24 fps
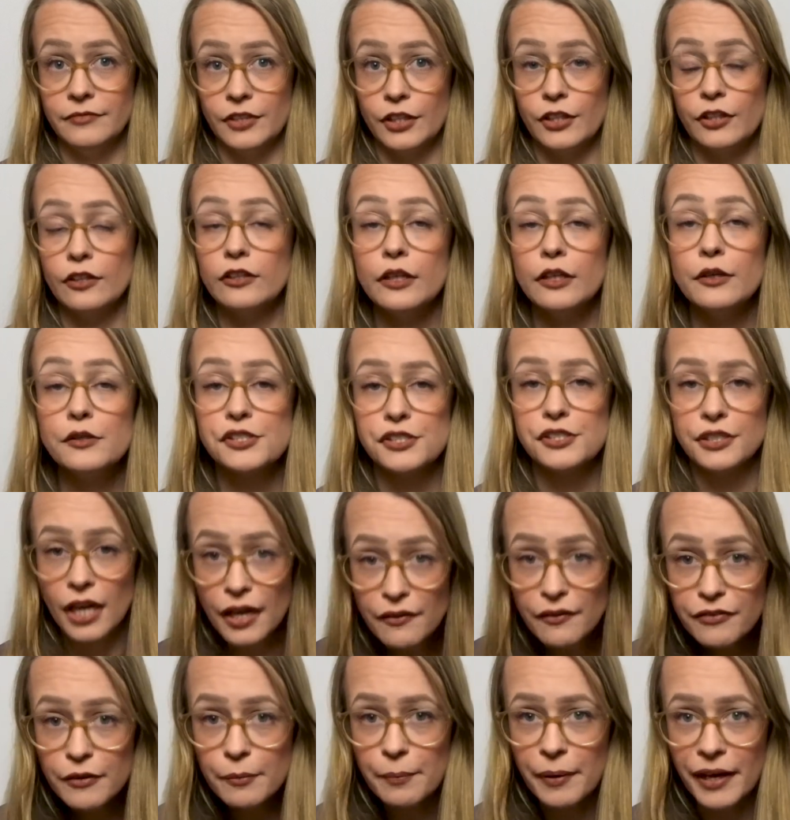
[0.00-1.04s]
the conclusion
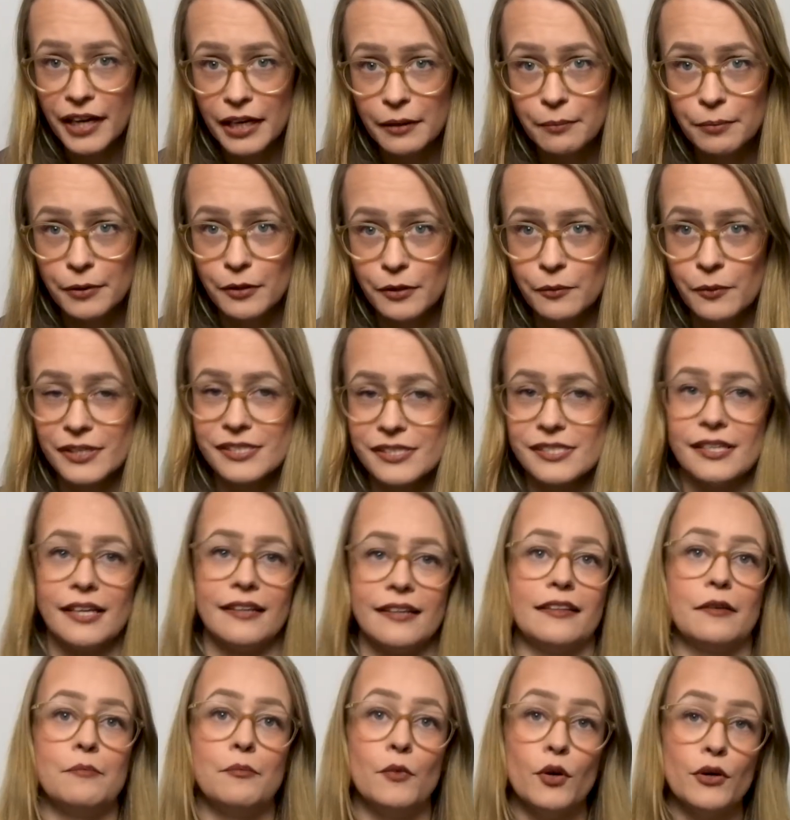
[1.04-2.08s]
of the paper was
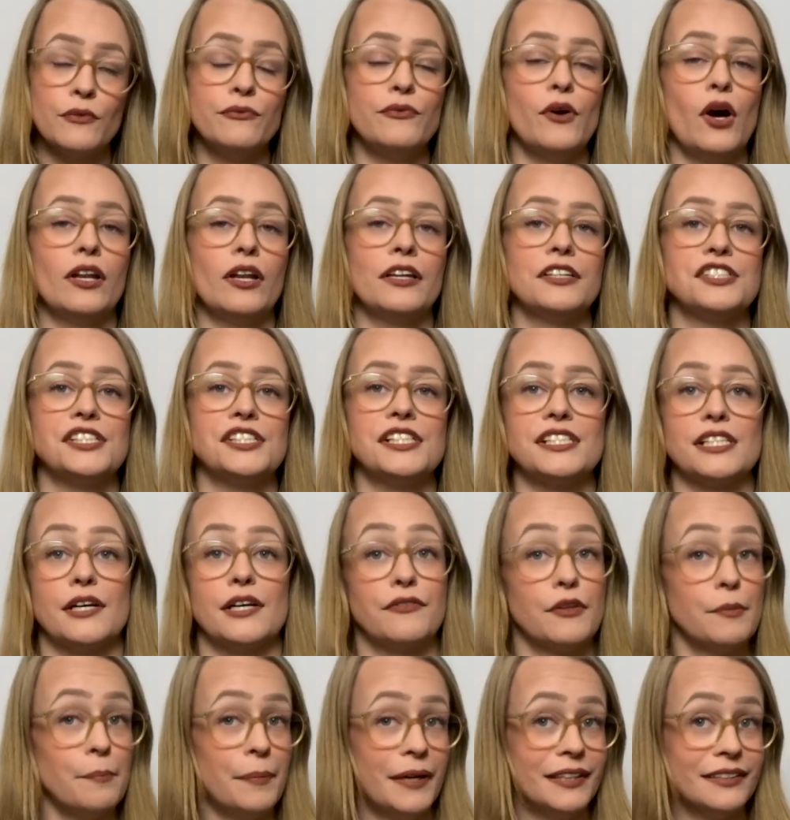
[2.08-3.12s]
that the morphologies
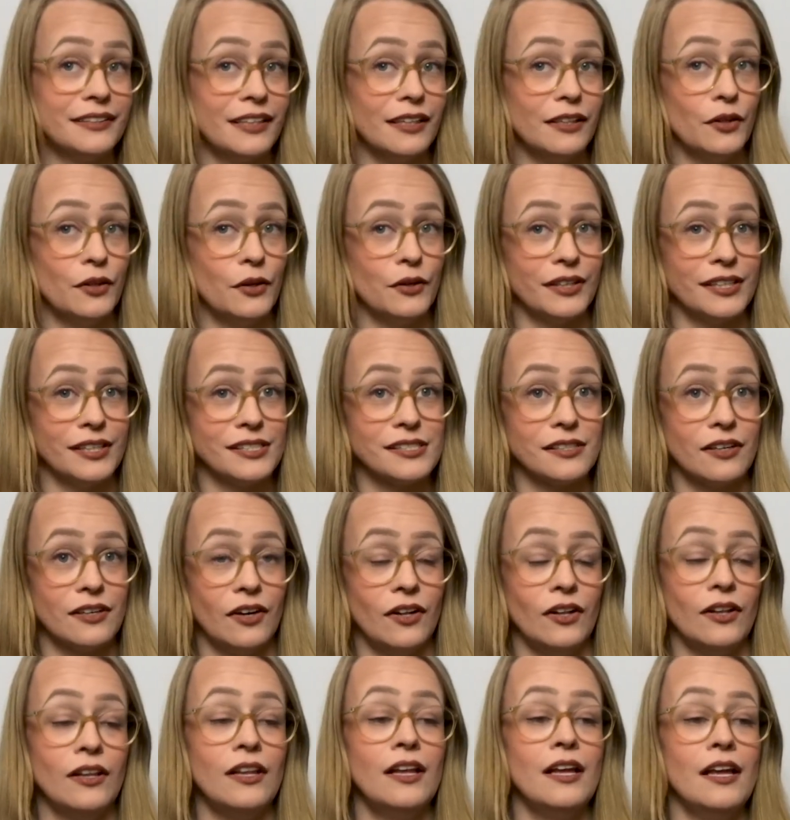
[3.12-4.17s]
of the Petralona
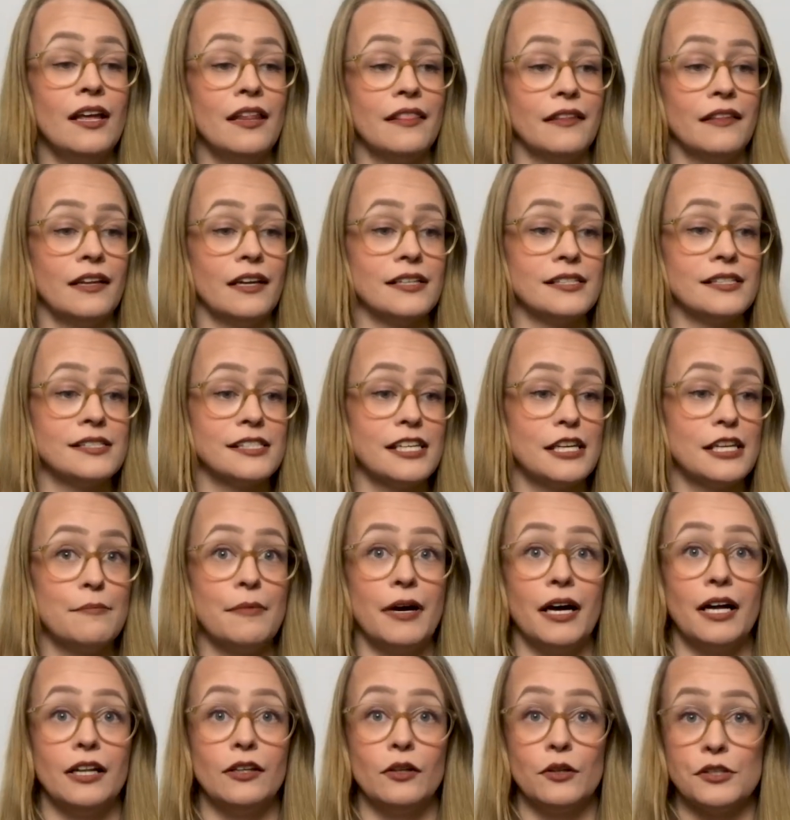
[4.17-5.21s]
skull, the
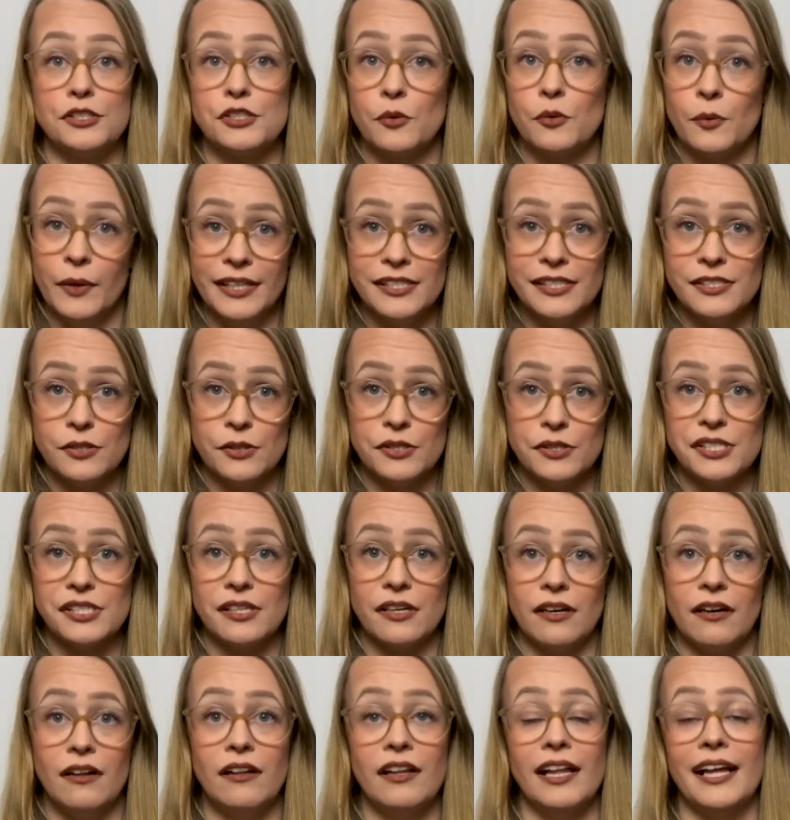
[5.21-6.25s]
Sima los Huesos
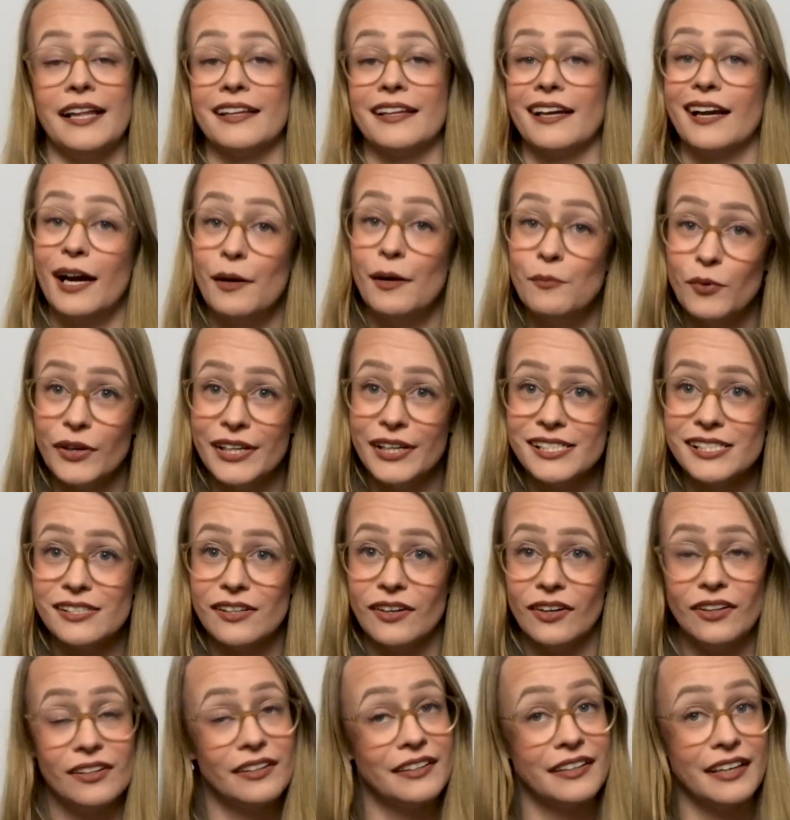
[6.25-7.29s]
skull, and the Kabwe
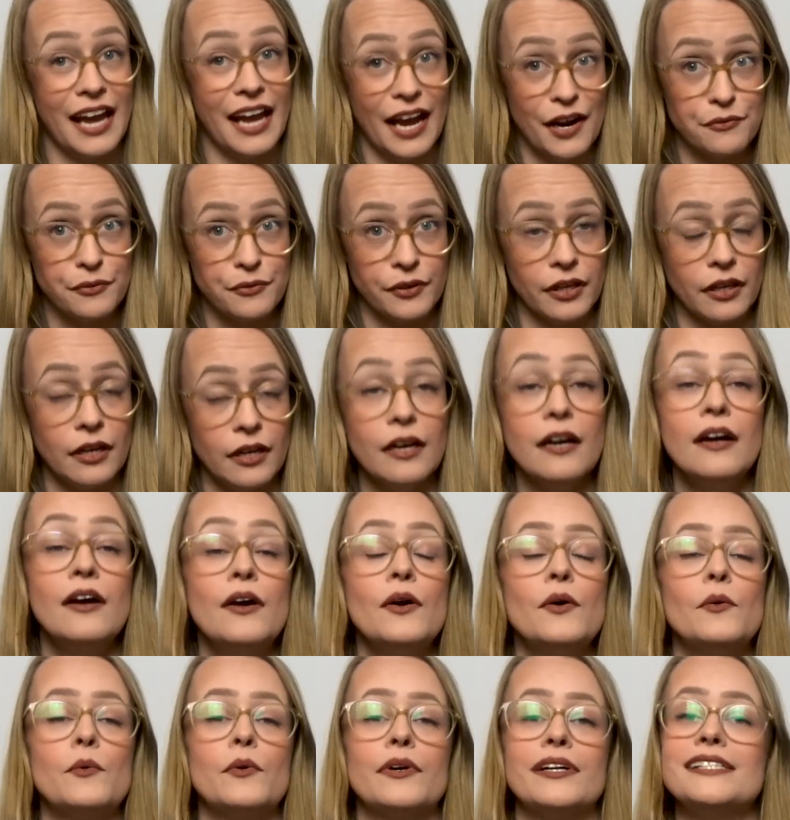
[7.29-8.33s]
skull in Africa
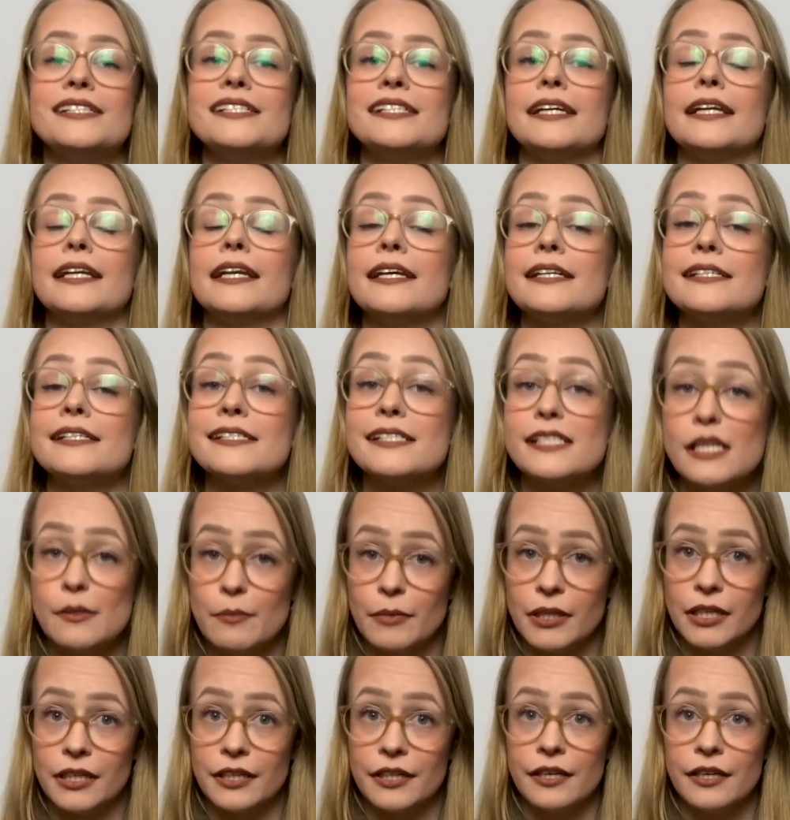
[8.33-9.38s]
were indeed
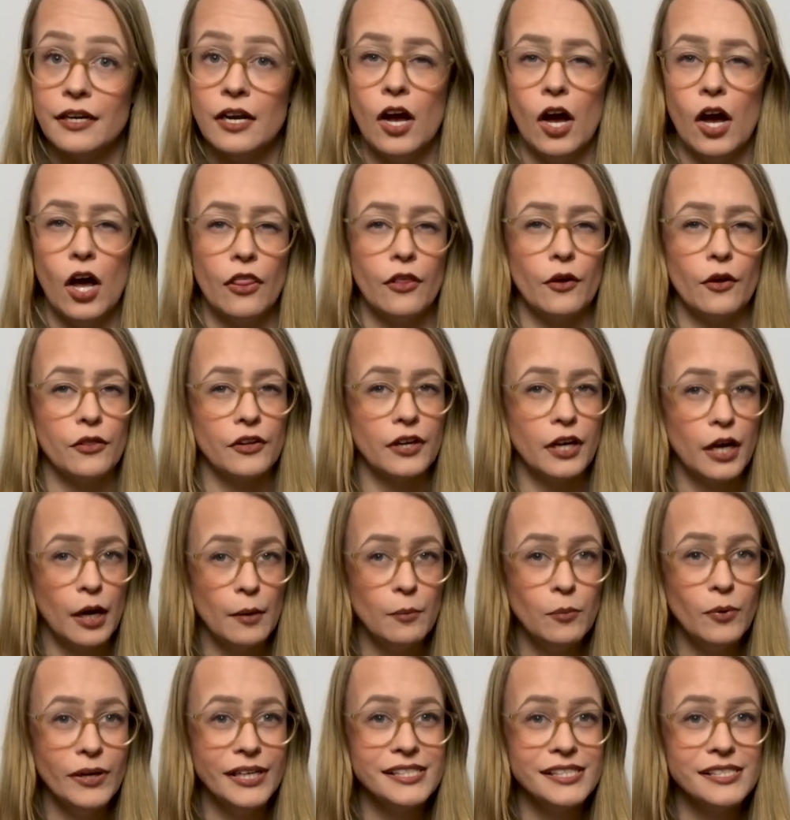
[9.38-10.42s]
similar, although the
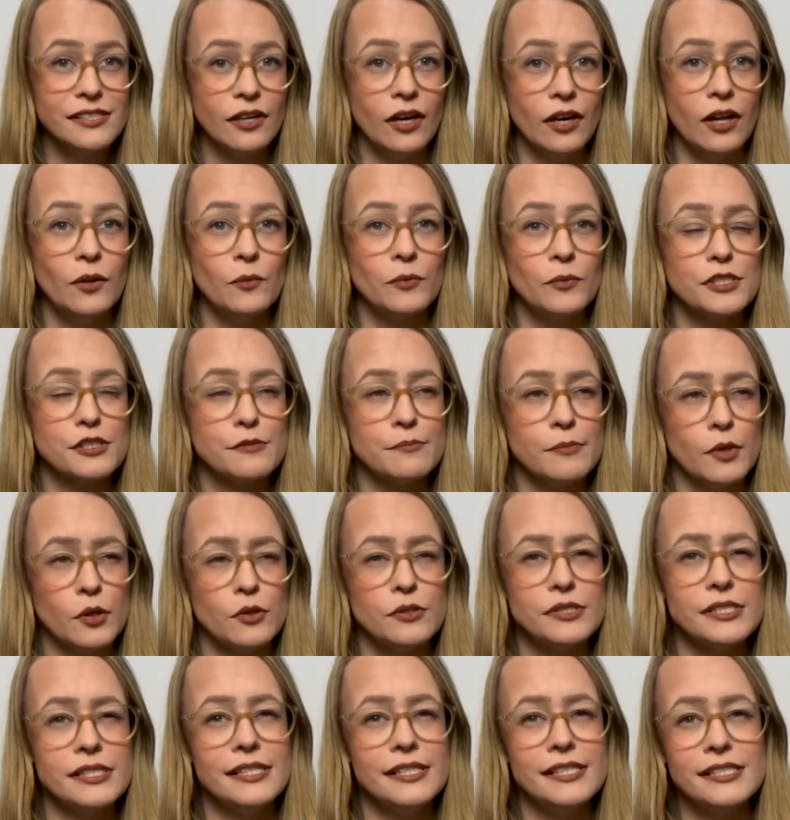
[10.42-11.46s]
Kabwe skull was
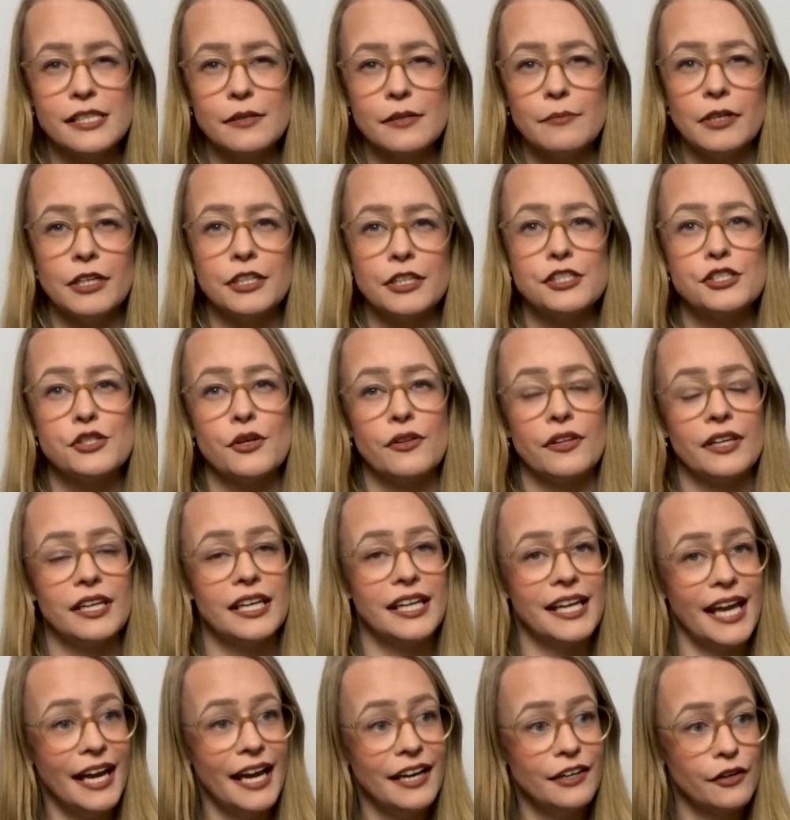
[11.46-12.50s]
mostly similar to the
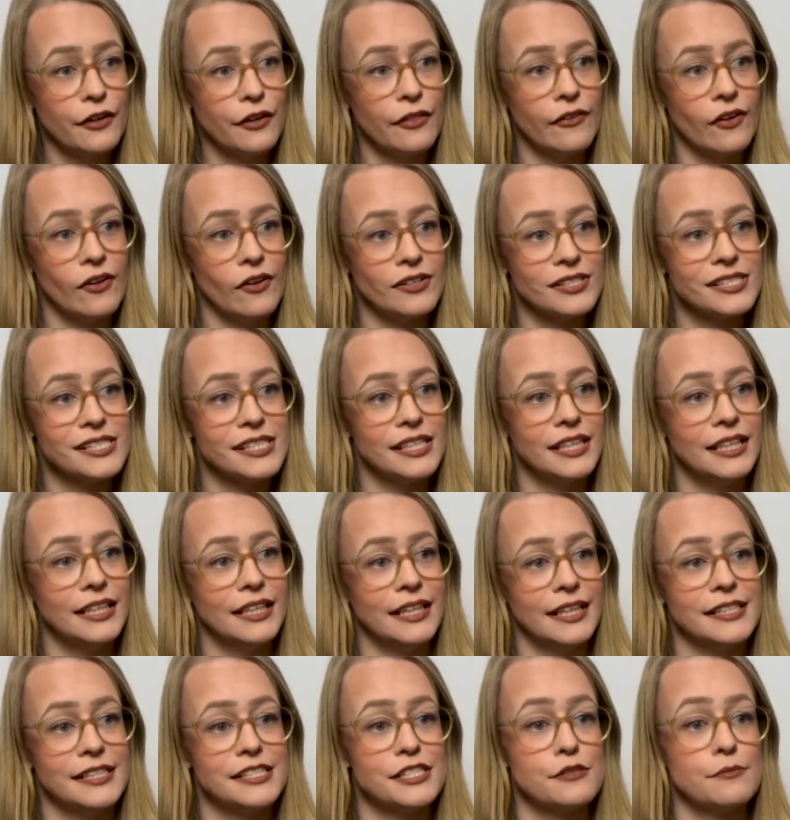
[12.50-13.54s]
Neanderthals in
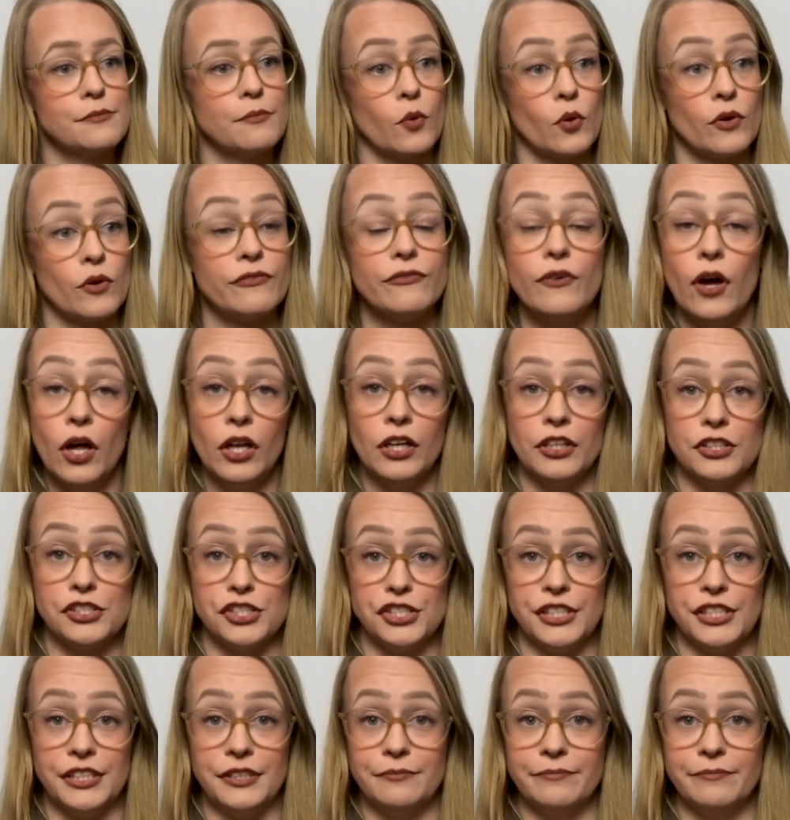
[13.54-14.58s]
its
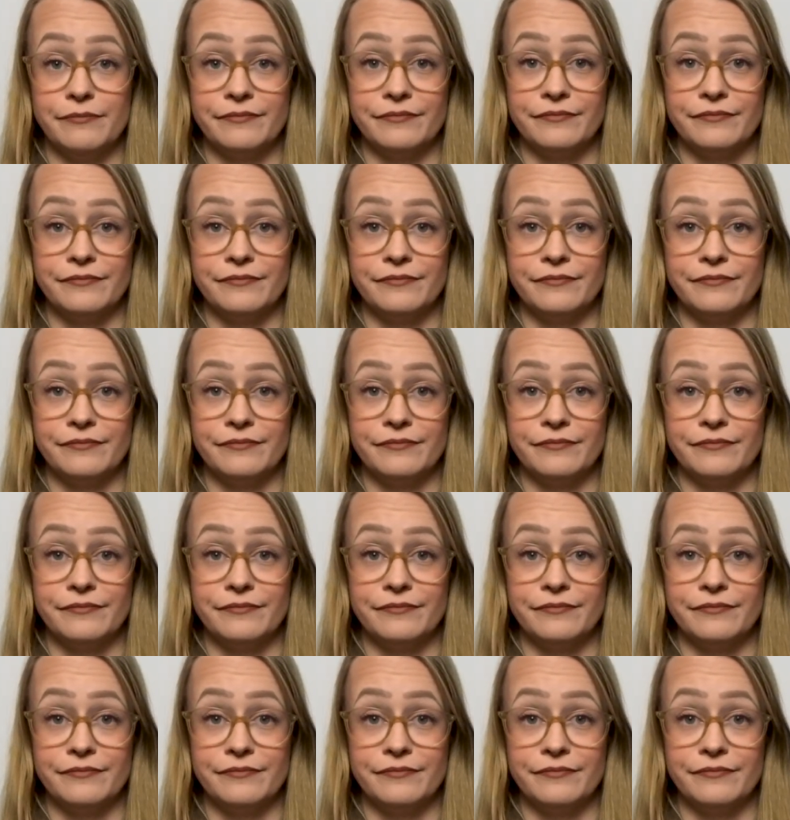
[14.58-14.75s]
morphology.